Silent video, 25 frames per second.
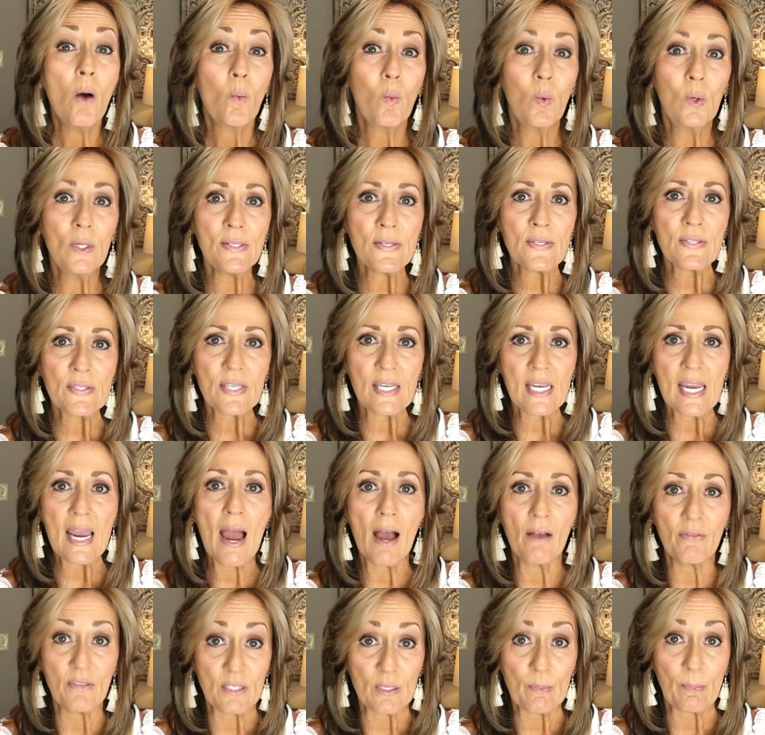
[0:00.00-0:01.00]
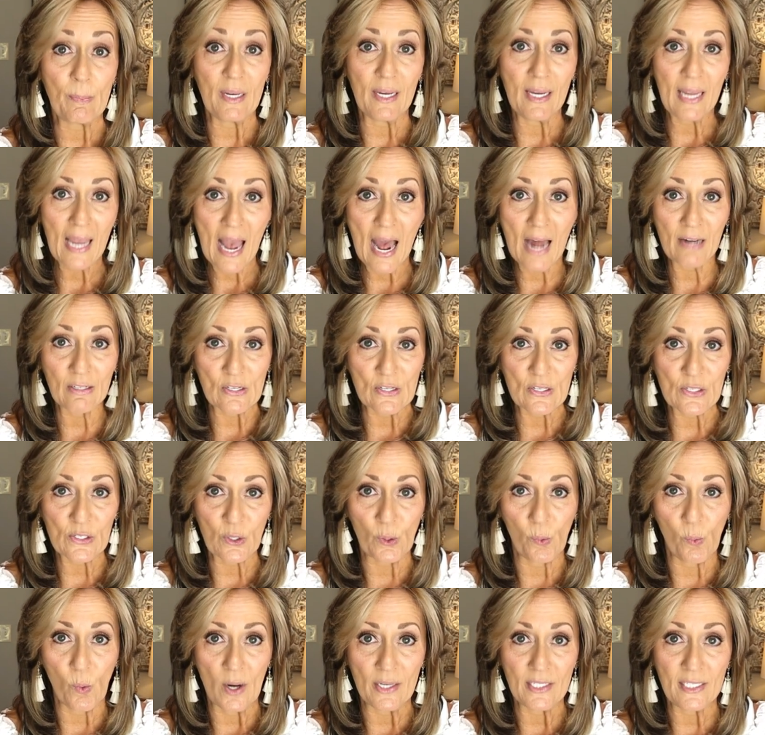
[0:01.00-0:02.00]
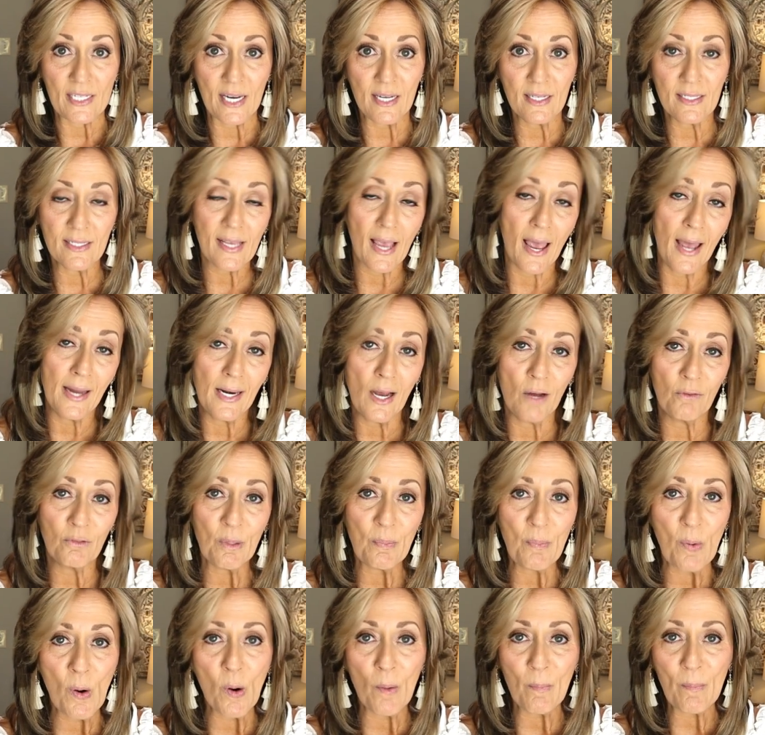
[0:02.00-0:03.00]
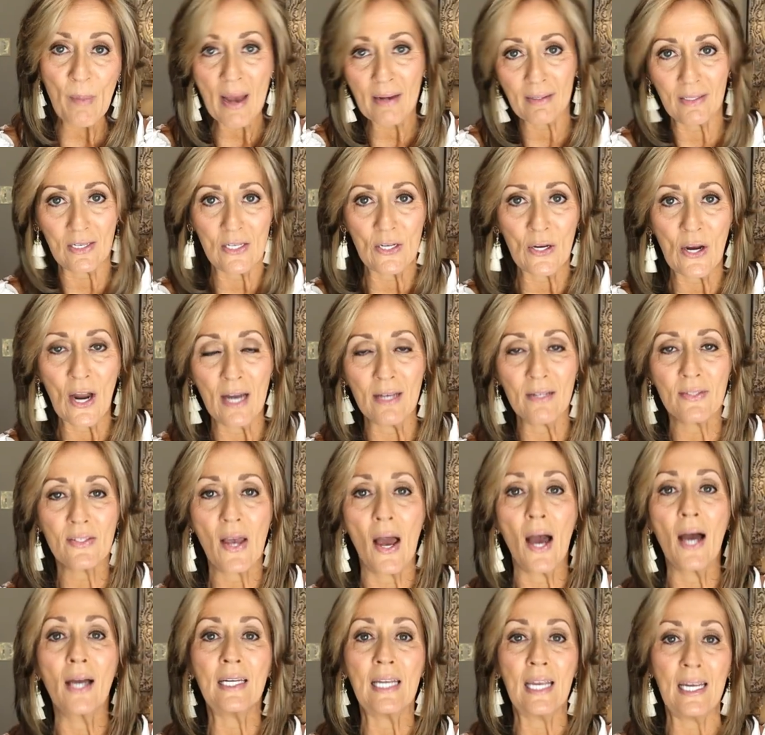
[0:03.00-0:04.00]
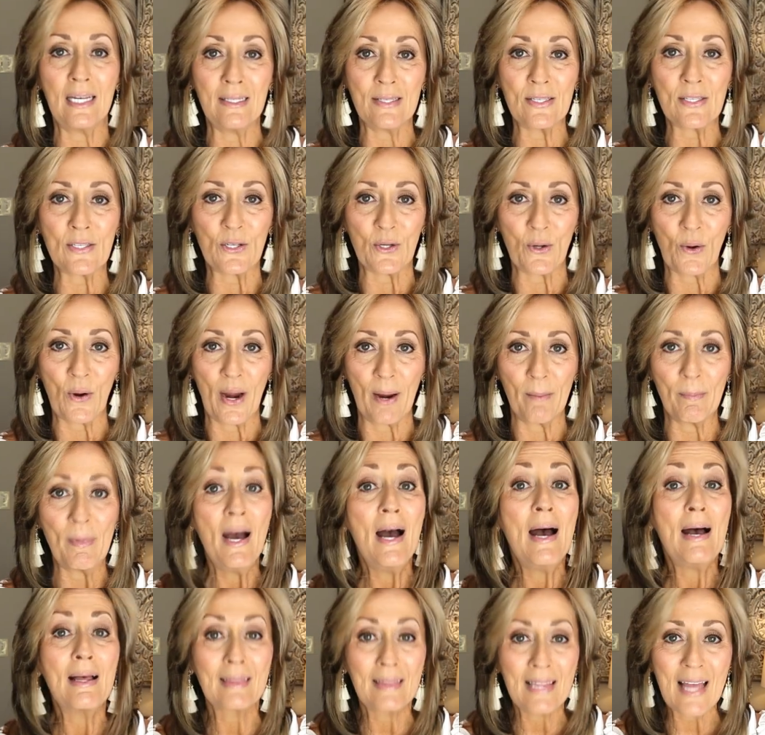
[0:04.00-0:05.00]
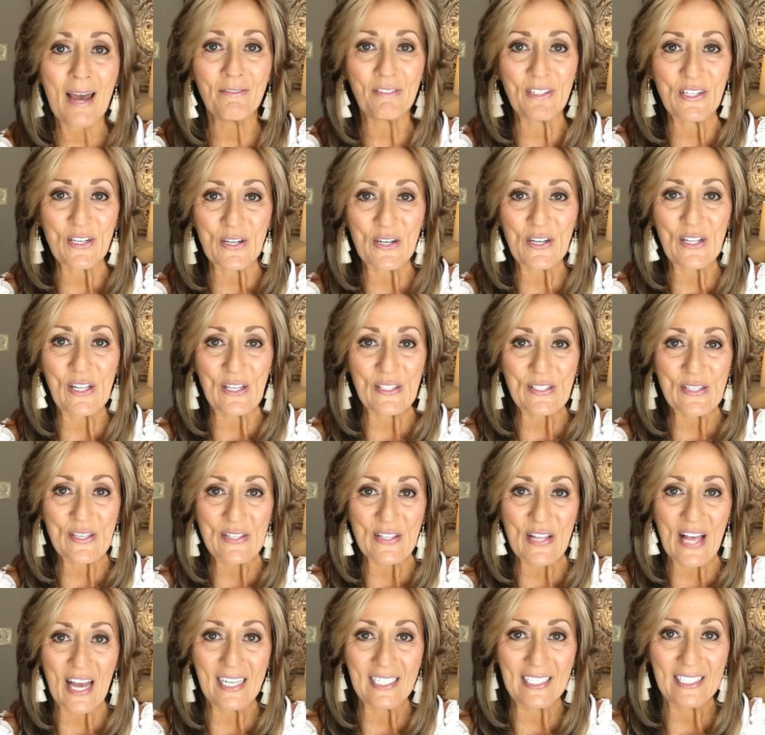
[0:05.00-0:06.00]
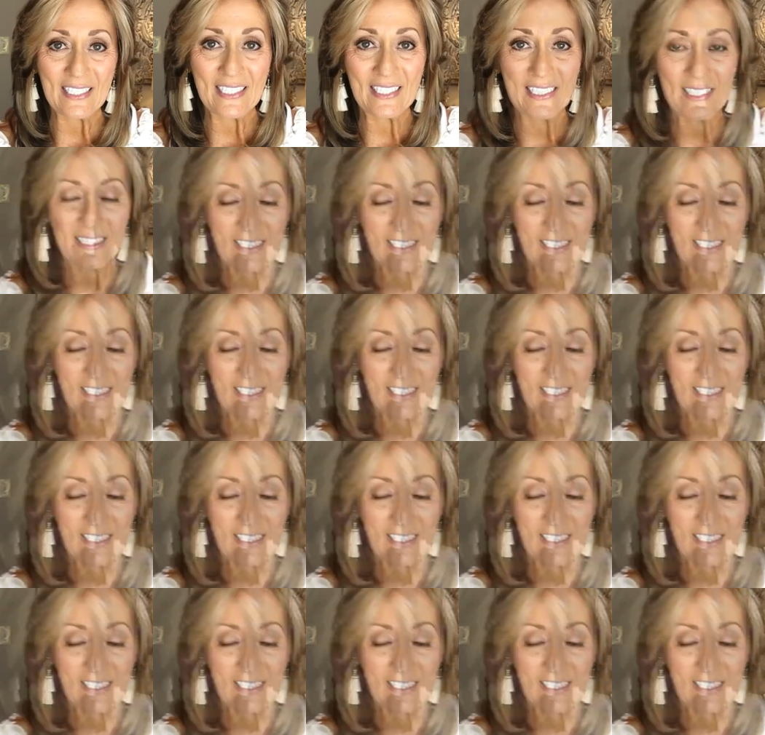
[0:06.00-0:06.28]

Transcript: We'll see how this big canister one does, and I'll report back to you guys on Instagram, Lavender Clothesline.